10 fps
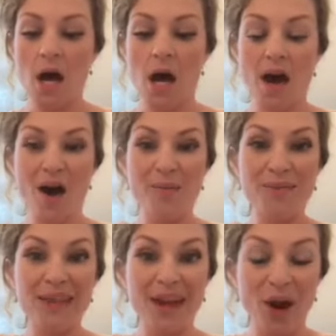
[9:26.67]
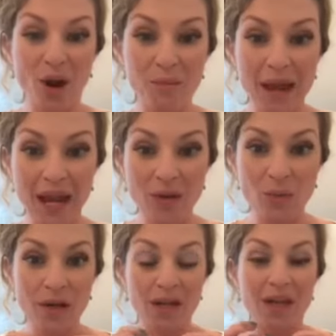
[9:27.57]
They are made
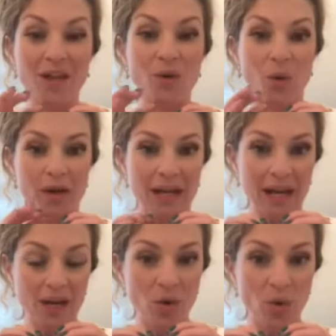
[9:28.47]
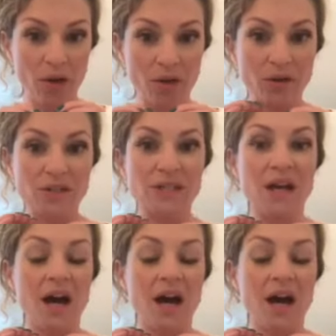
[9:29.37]
with organic oils,